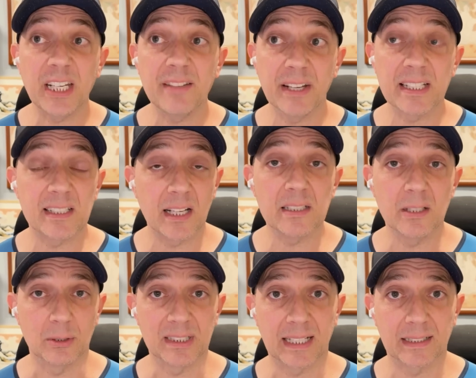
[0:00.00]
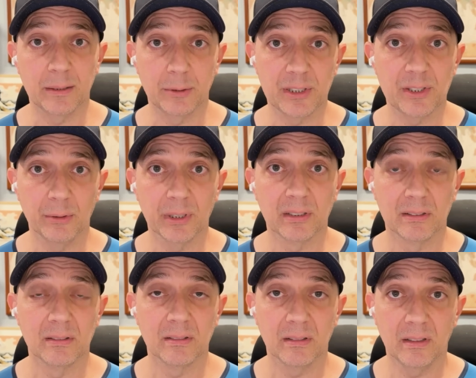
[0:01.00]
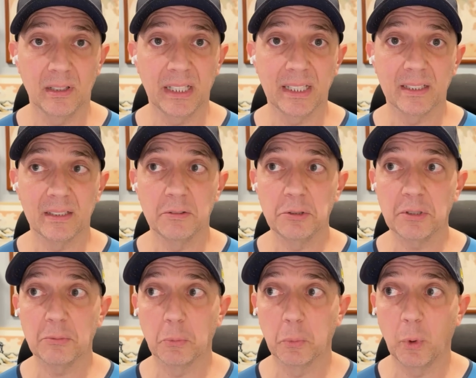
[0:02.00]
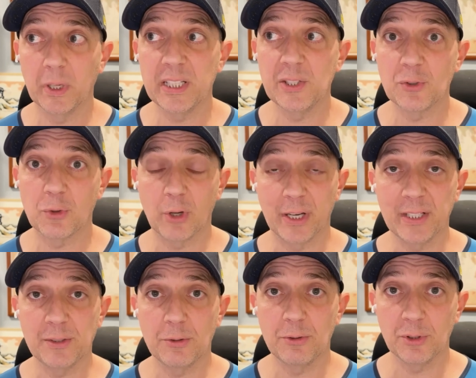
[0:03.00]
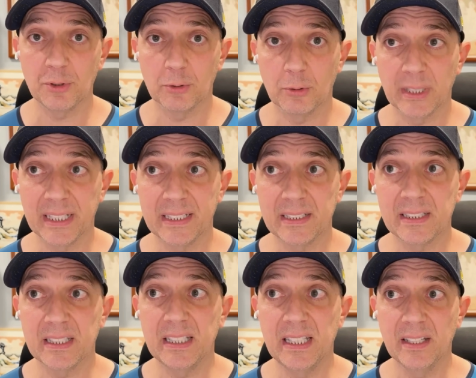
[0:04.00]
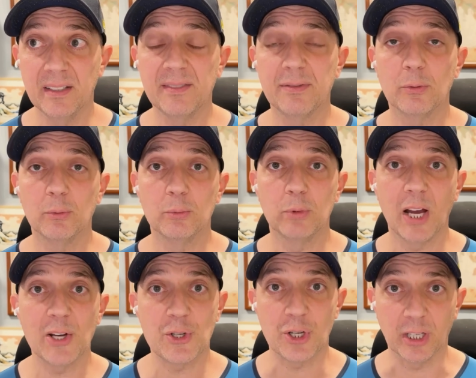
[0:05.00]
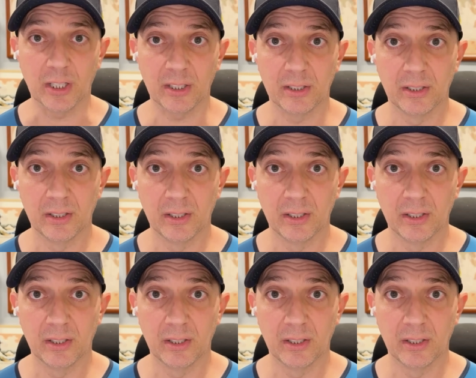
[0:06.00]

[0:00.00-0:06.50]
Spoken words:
Vance does know exactly what he's doing. And what he's trying to do is give Russia